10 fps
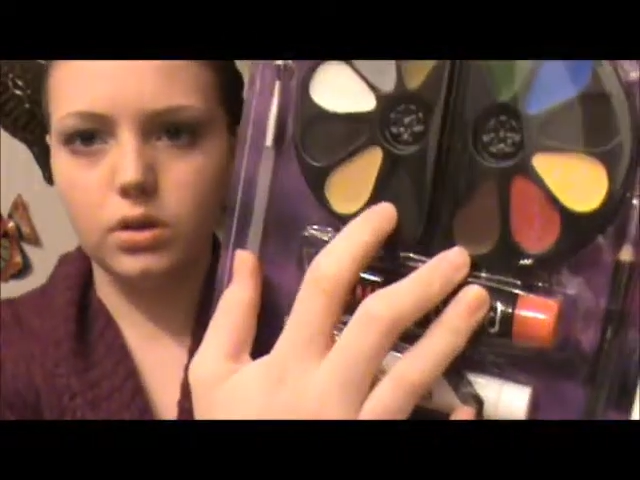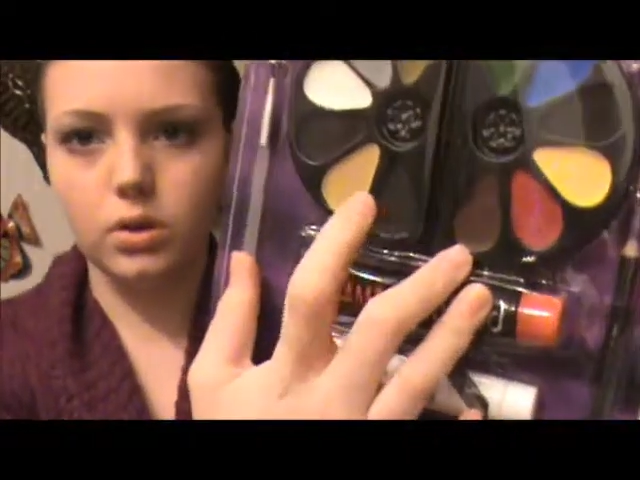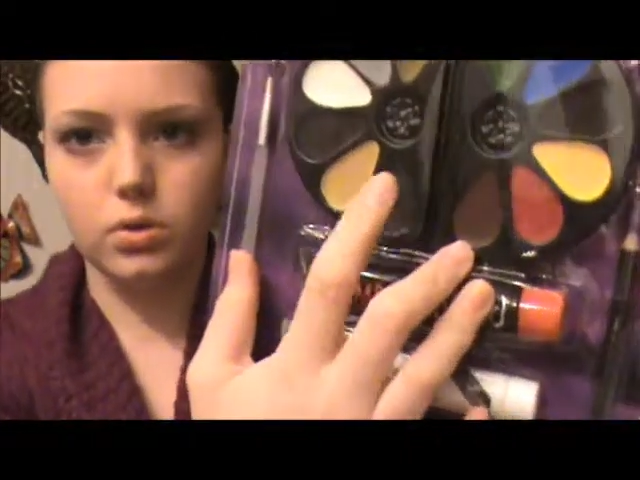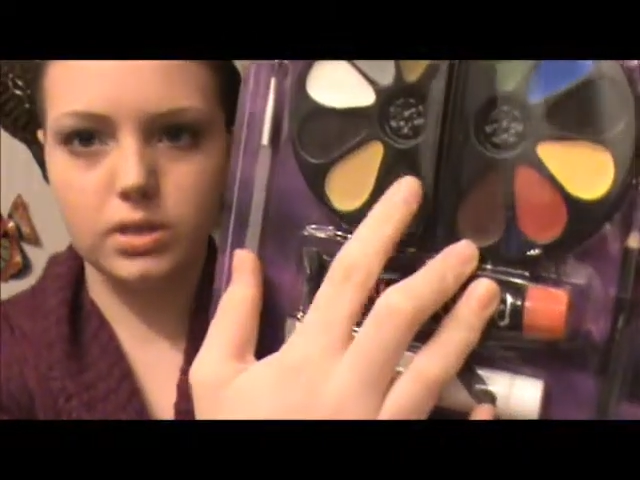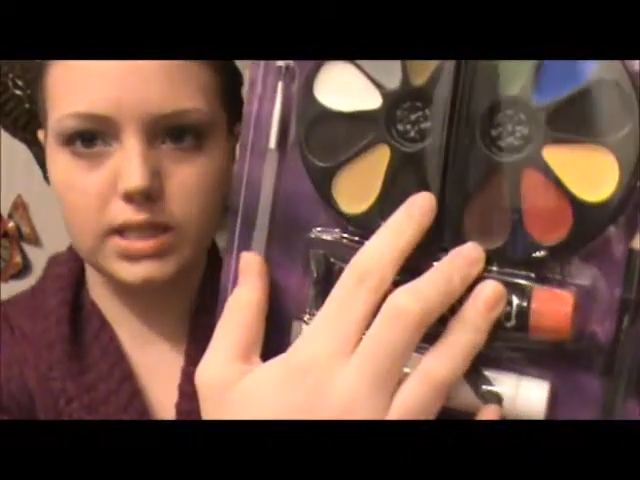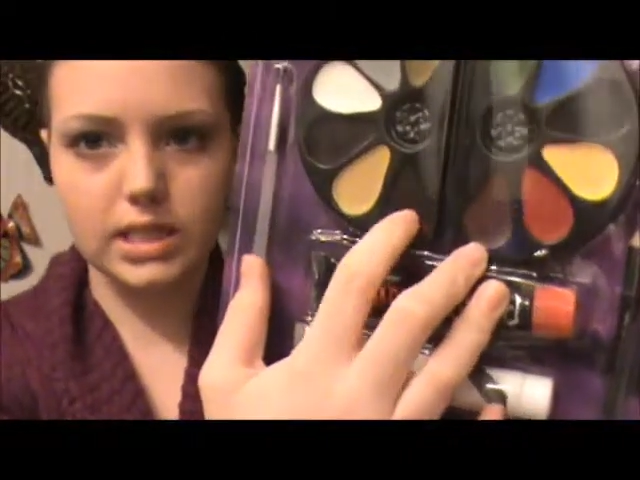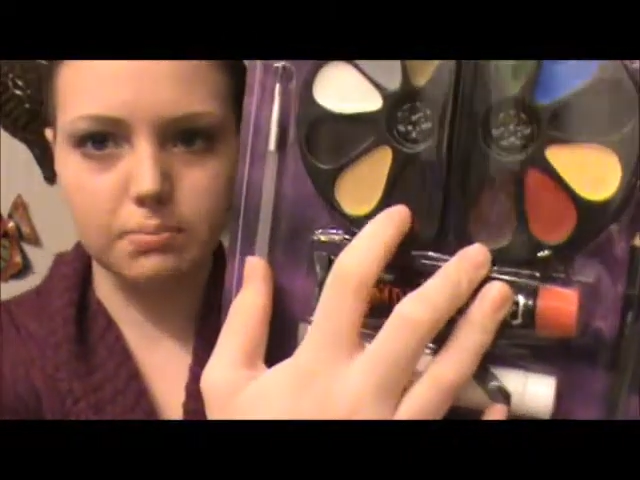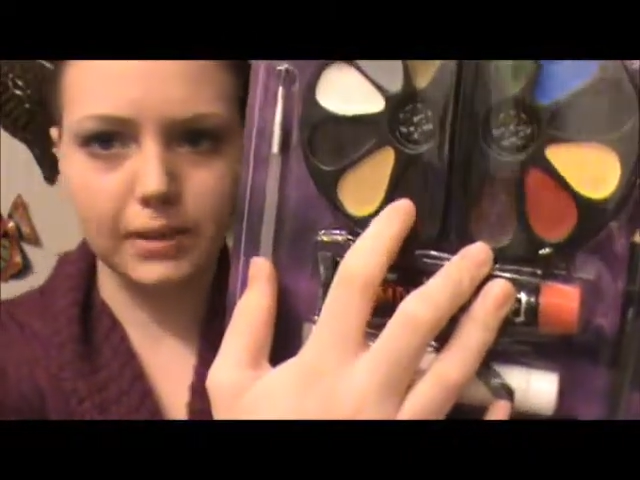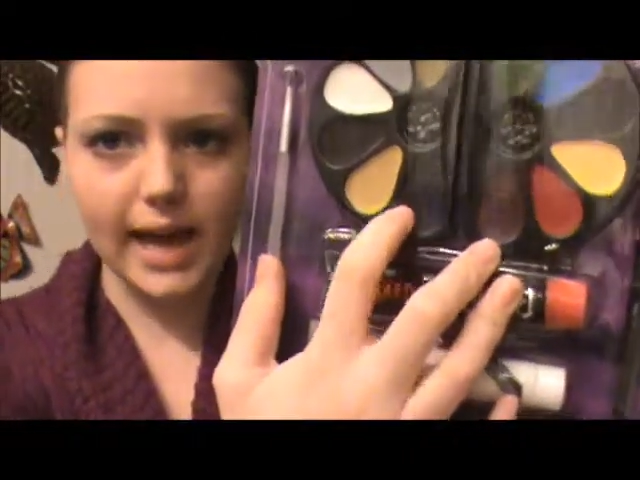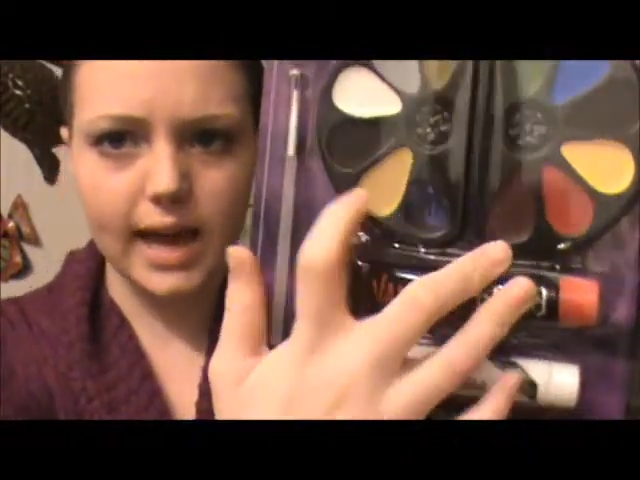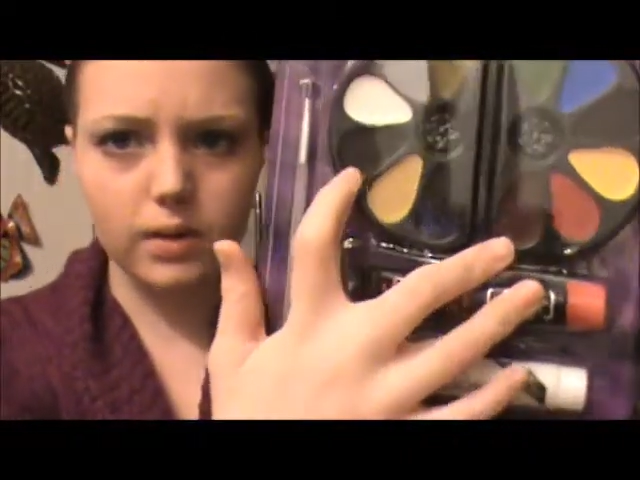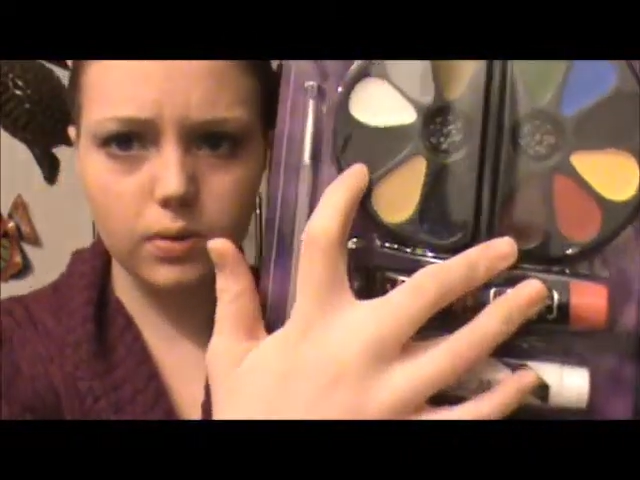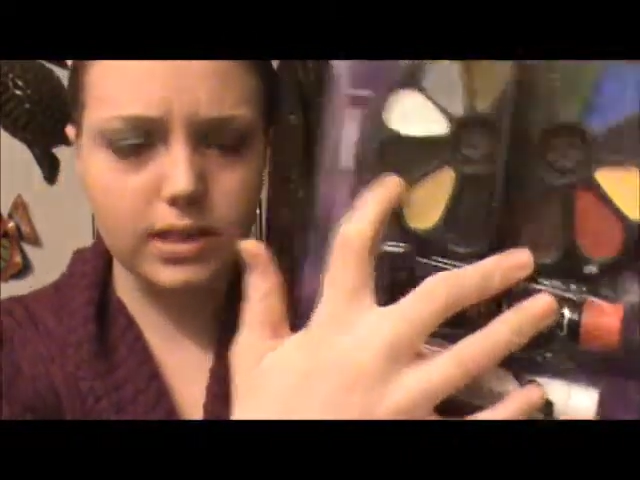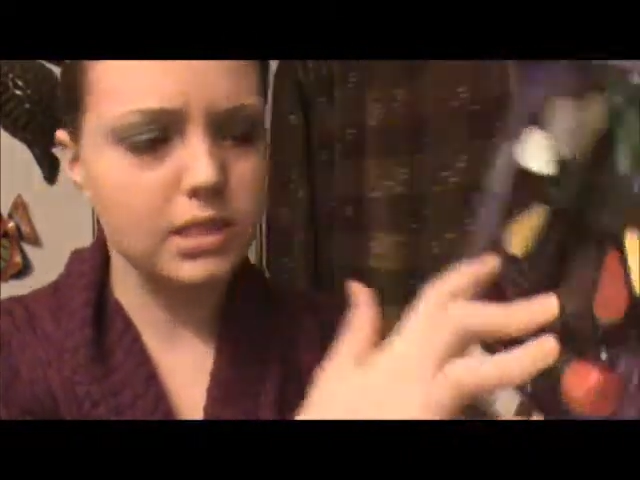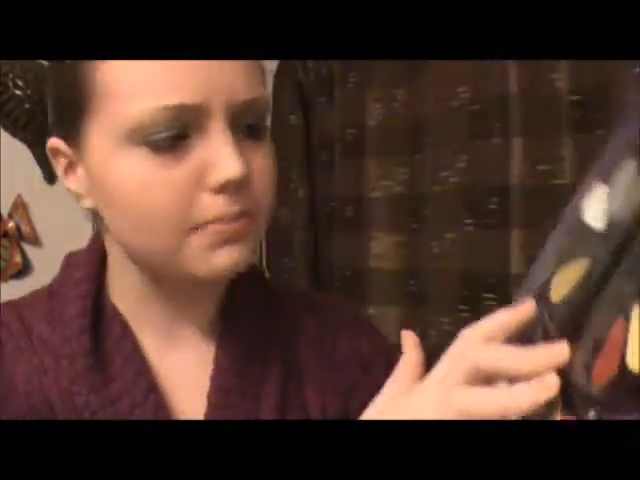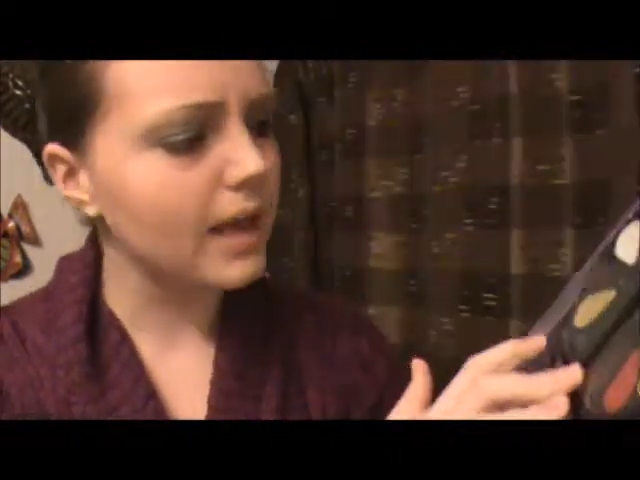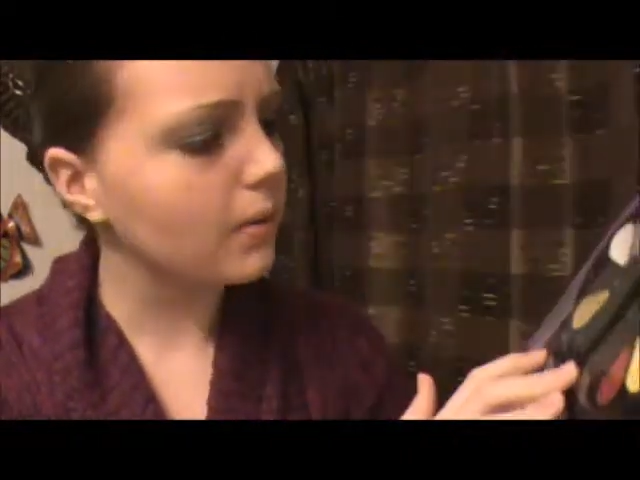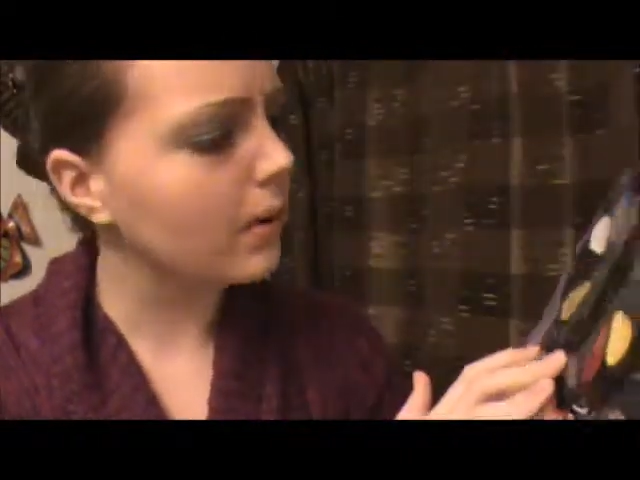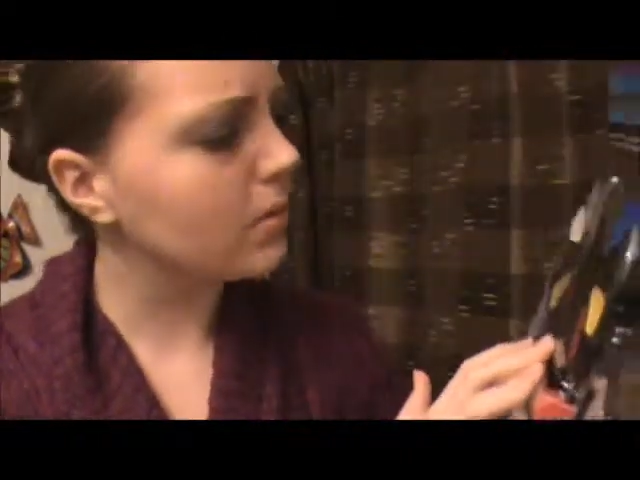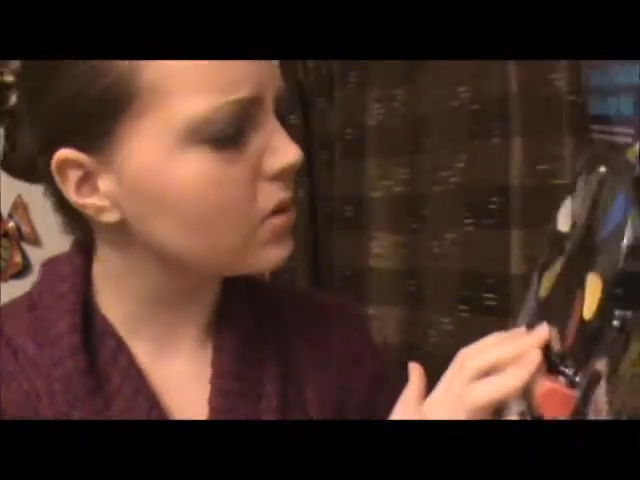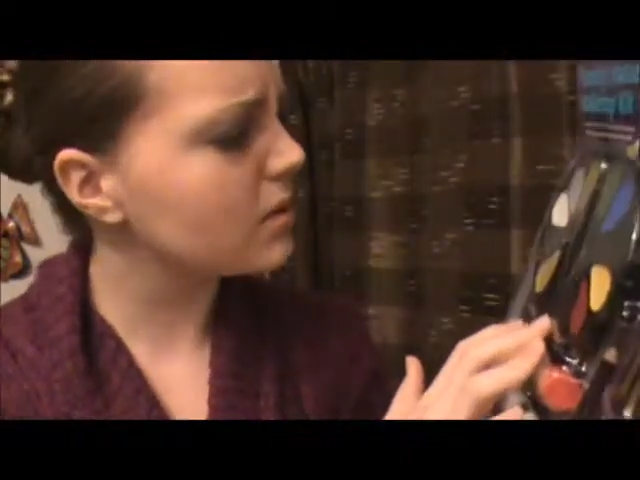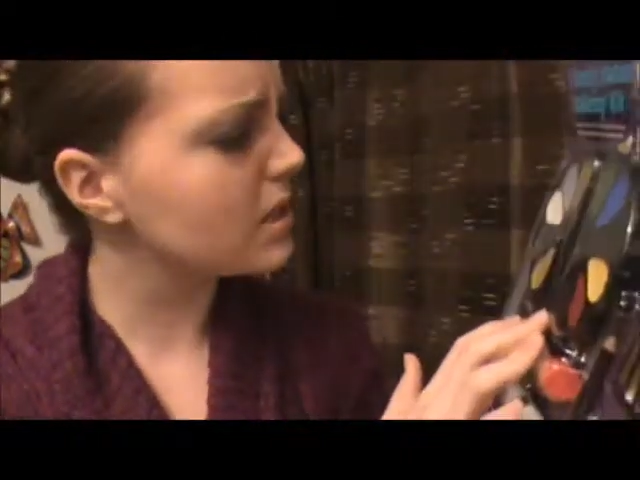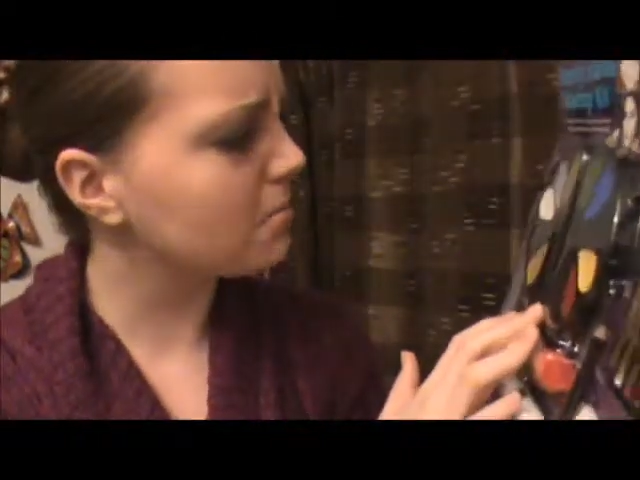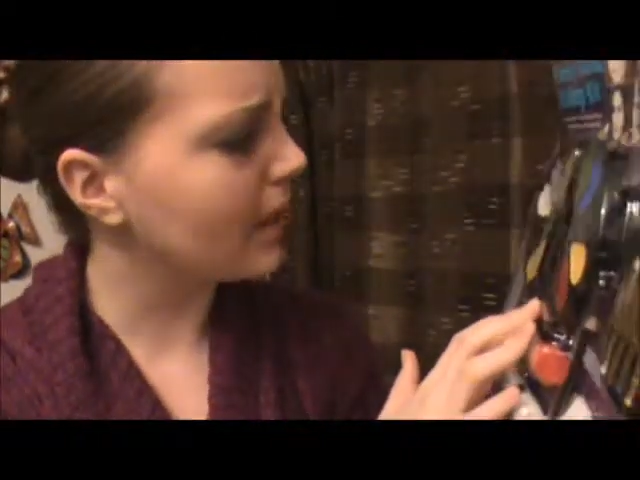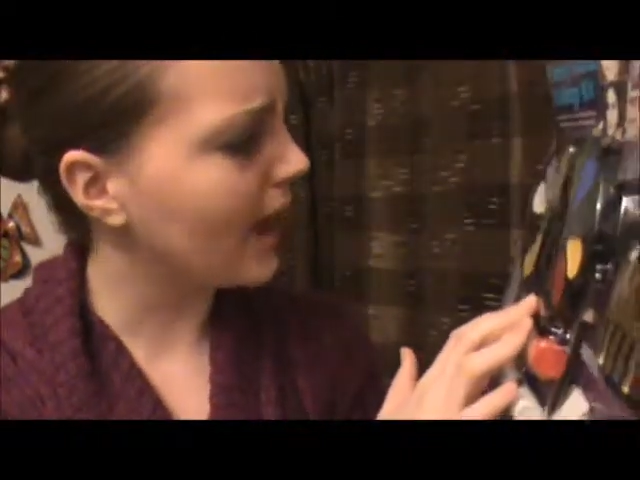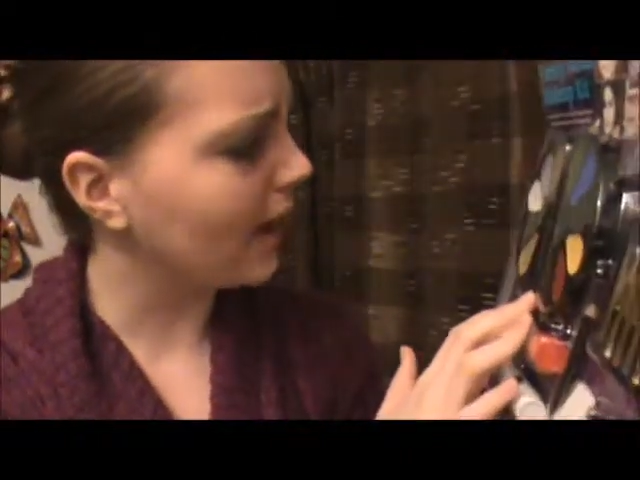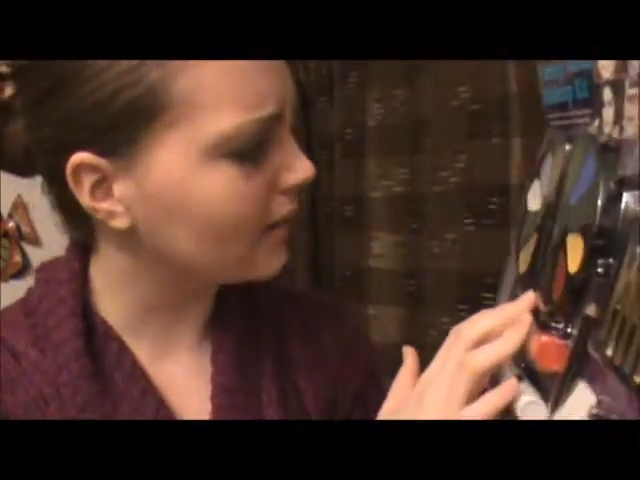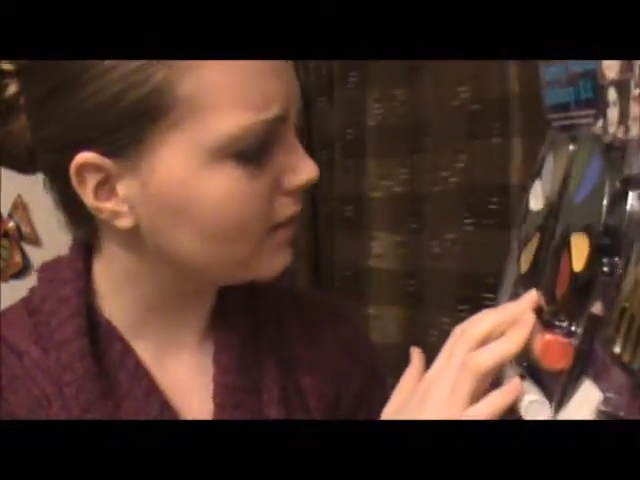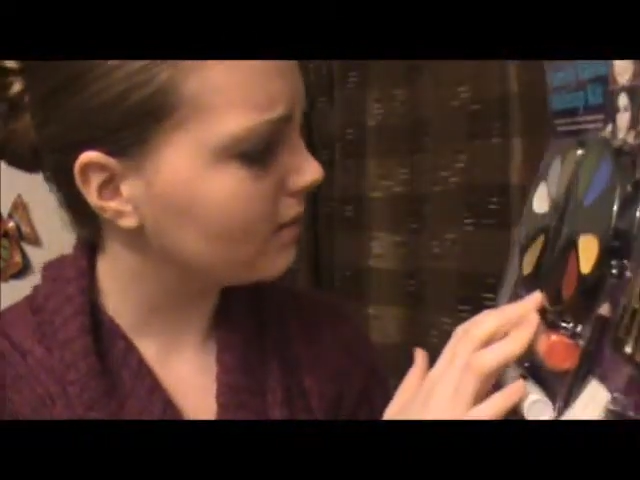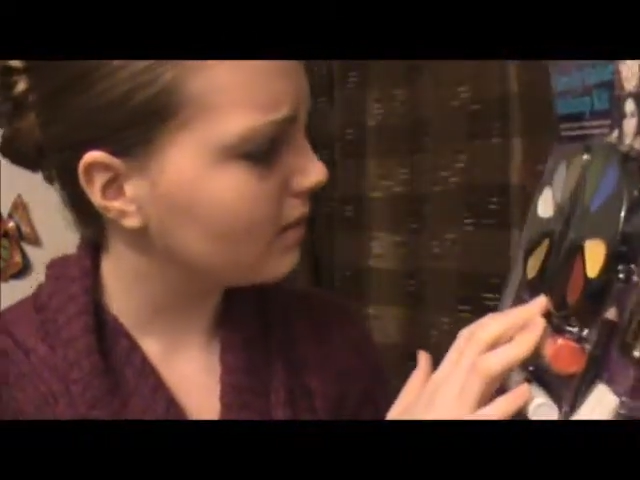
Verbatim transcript: use this black or this black. Wait, which one is black?